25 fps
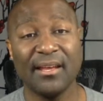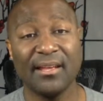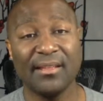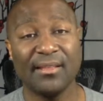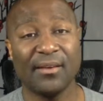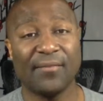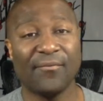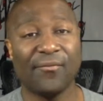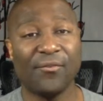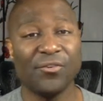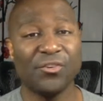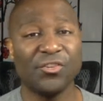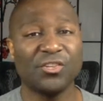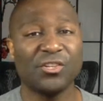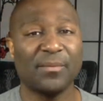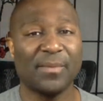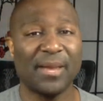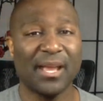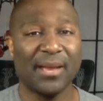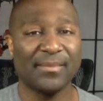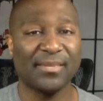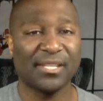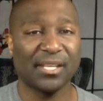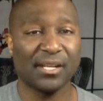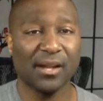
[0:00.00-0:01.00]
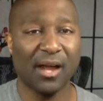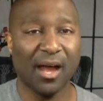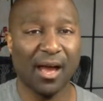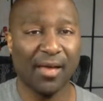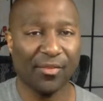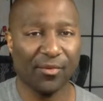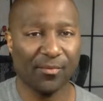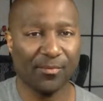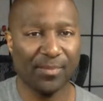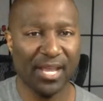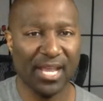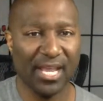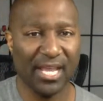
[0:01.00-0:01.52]
They'll forward you to my Amazon
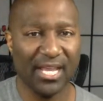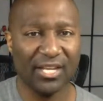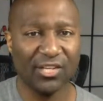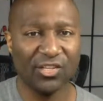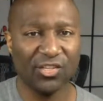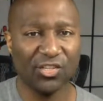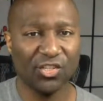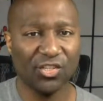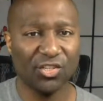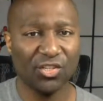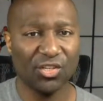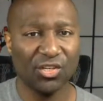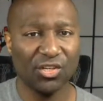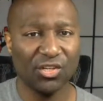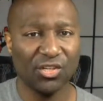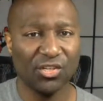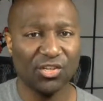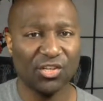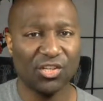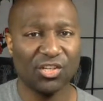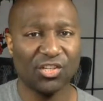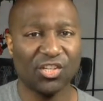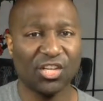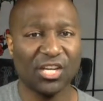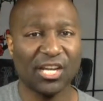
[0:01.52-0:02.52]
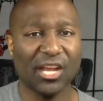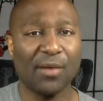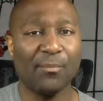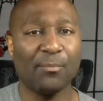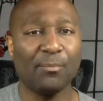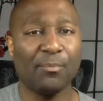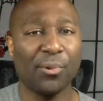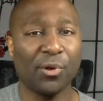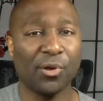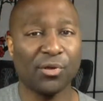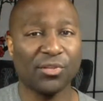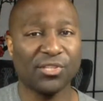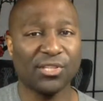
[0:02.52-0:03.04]
author page. You can check
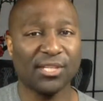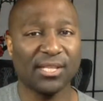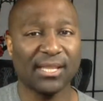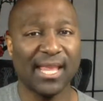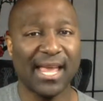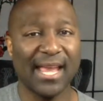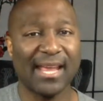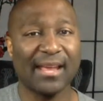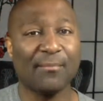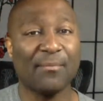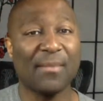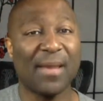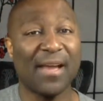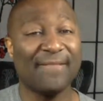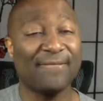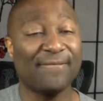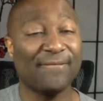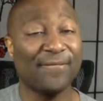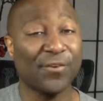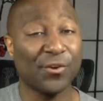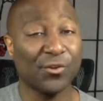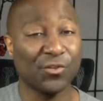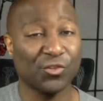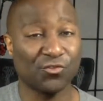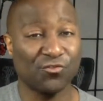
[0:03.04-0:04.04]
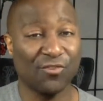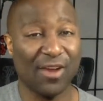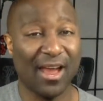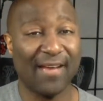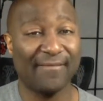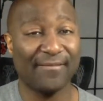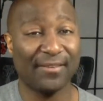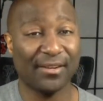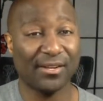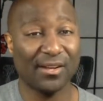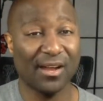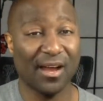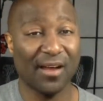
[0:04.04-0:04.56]
out books like my first
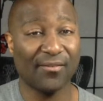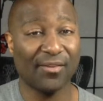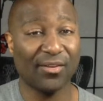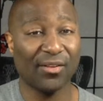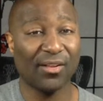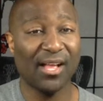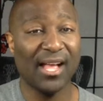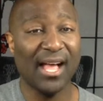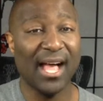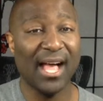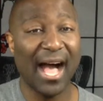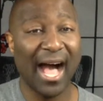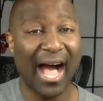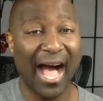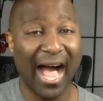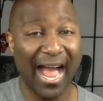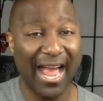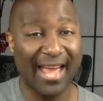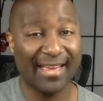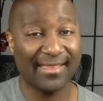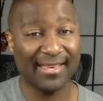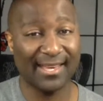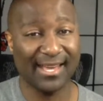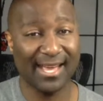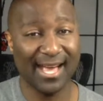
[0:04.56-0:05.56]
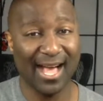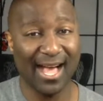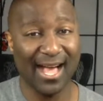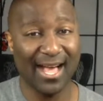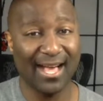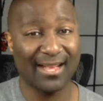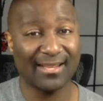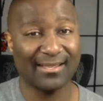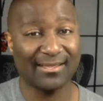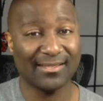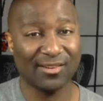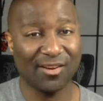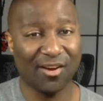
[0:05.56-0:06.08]
graphic novel, Eye of the
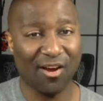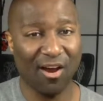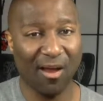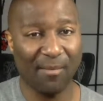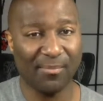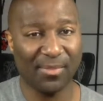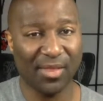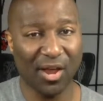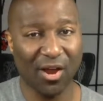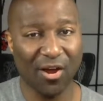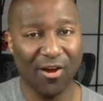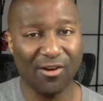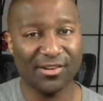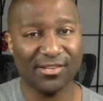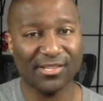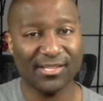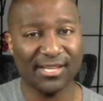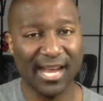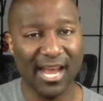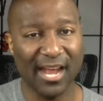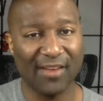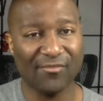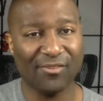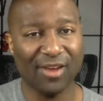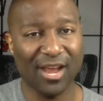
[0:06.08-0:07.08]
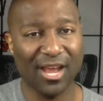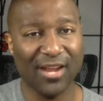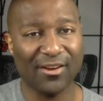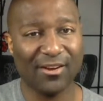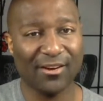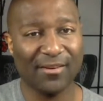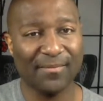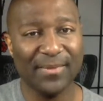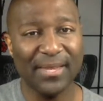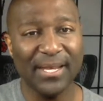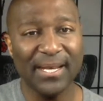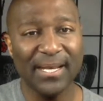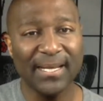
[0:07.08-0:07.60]
Gods. I'm the artist and
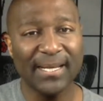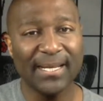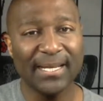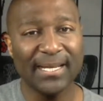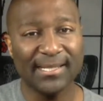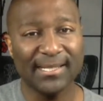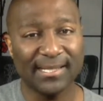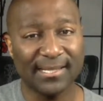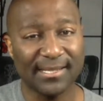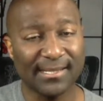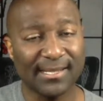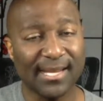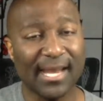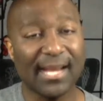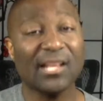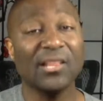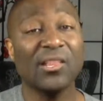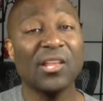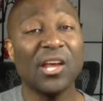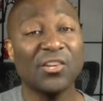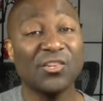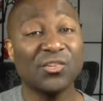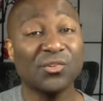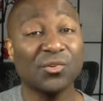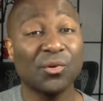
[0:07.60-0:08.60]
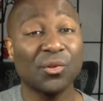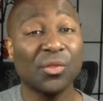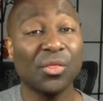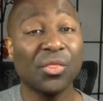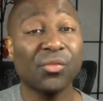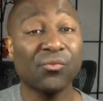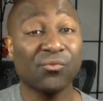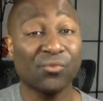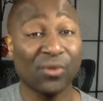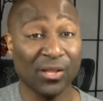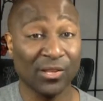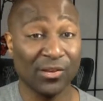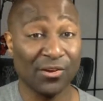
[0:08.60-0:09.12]
writer. It's a psychological
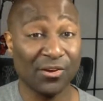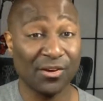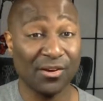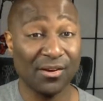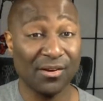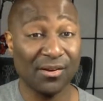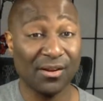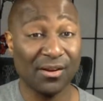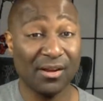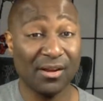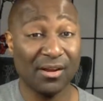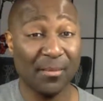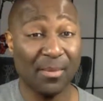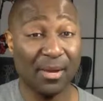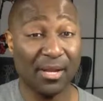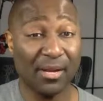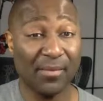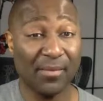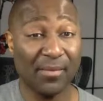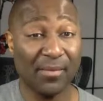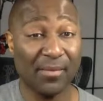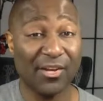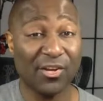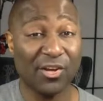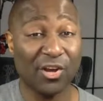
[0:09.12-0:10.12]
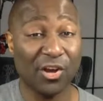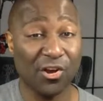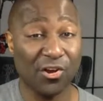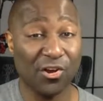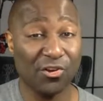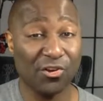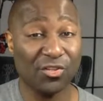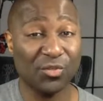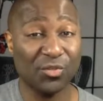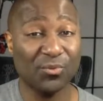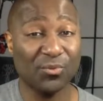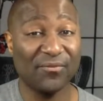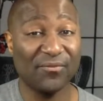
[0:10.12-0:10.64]
thriller about a man
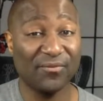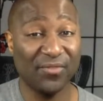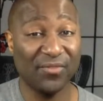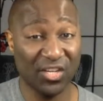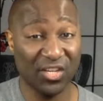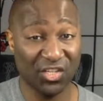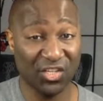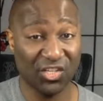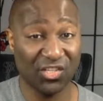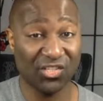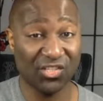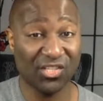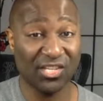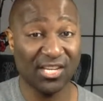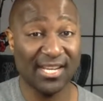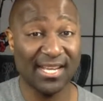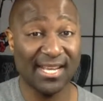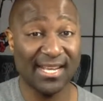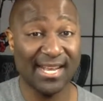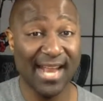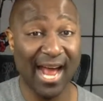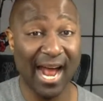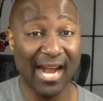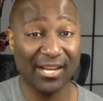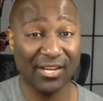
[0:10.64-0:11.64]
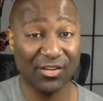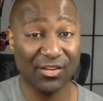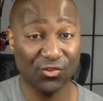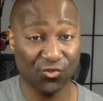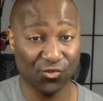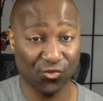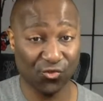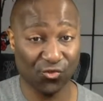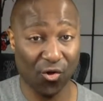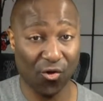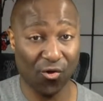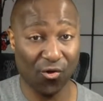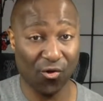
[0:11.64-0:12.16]
cursed with visions he cannot
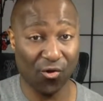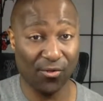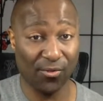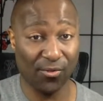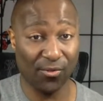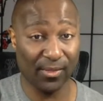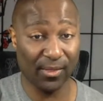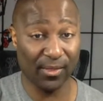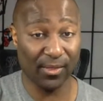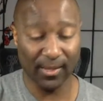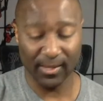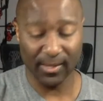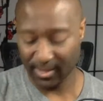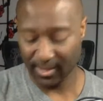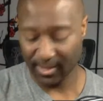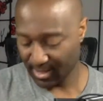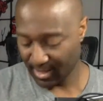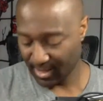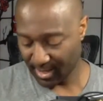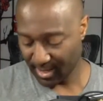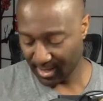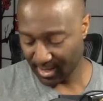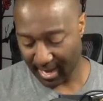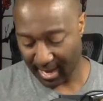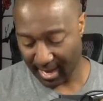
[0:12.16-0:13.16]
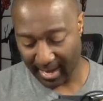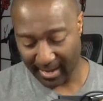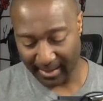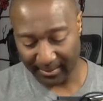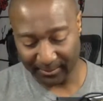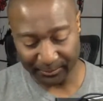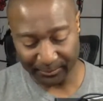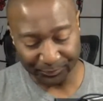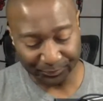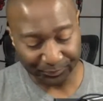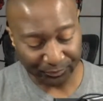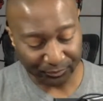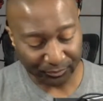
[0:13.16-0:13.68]
control.
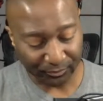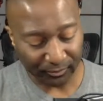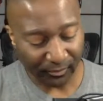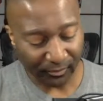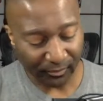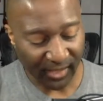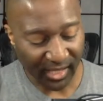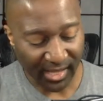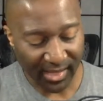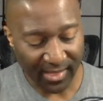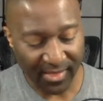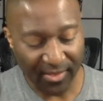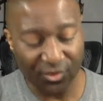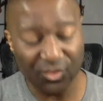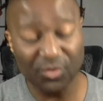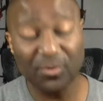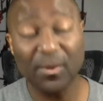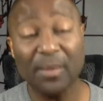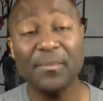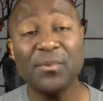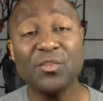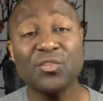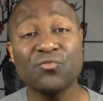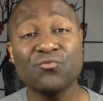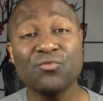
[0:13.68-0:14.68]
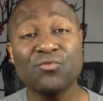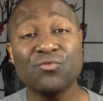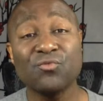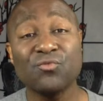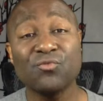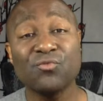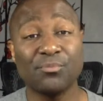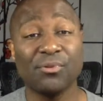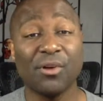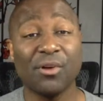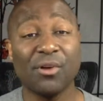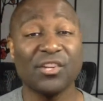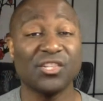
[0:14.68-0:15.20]
Um, there's my most
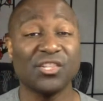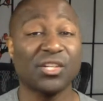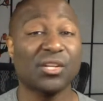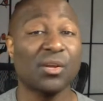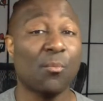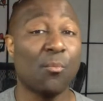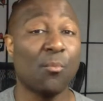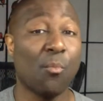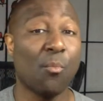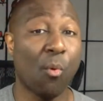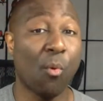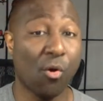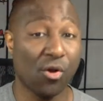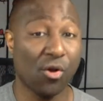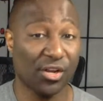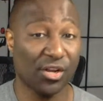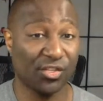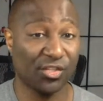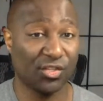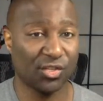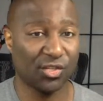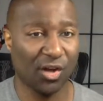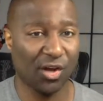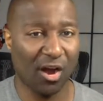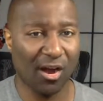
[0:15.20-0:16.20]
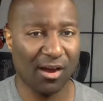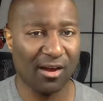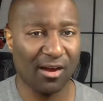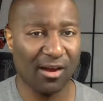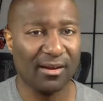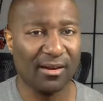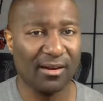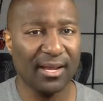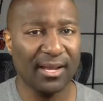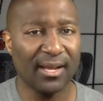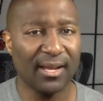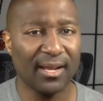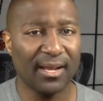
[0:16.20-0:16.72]
recent project, Morning Star,
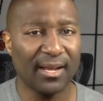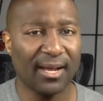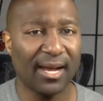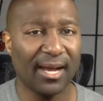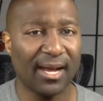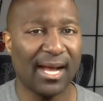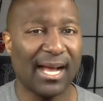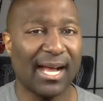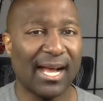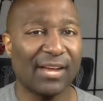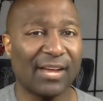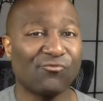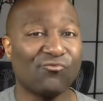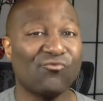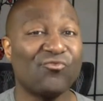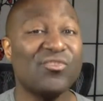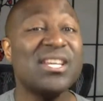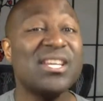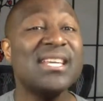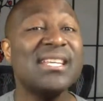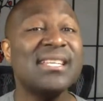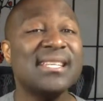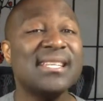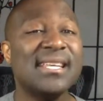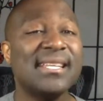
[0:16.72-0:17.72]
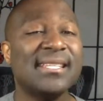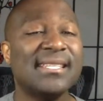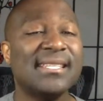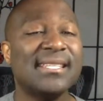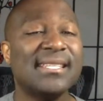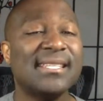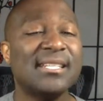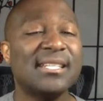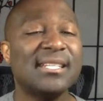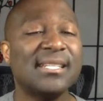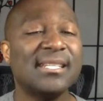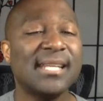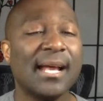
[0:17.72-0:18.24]
uh, read it's
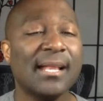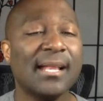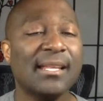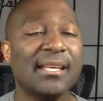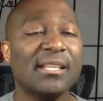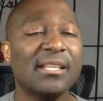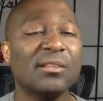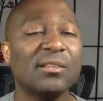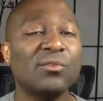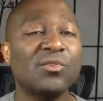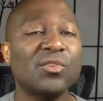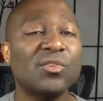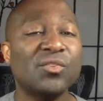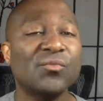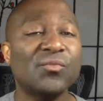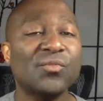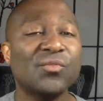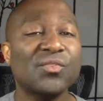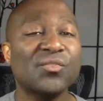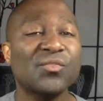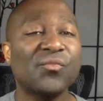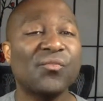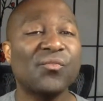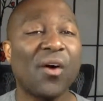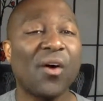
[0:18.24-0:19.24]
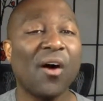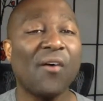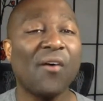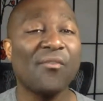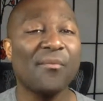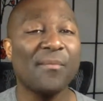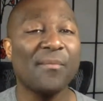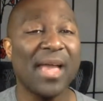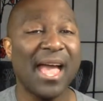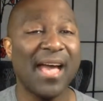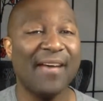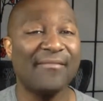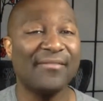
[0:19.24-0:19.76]
telling Lucifer's fall
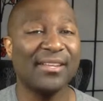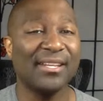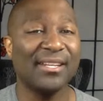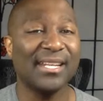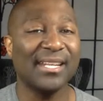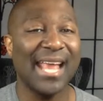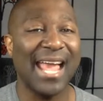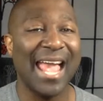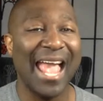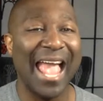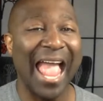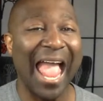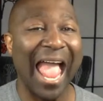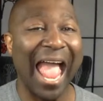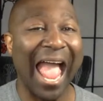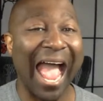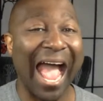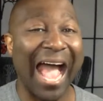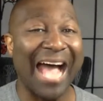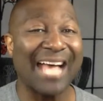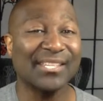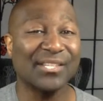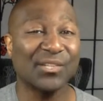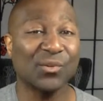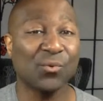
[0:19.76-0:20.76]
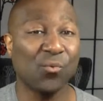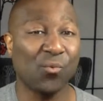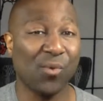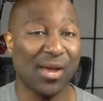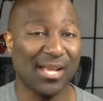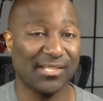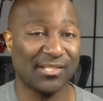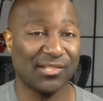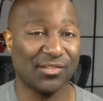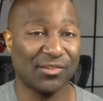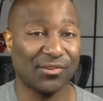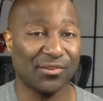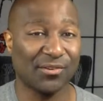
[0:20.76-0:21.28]
from heaven as a
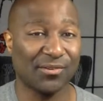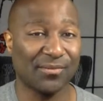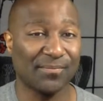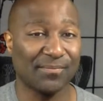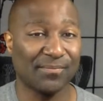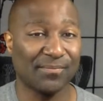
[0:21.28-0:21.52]
western.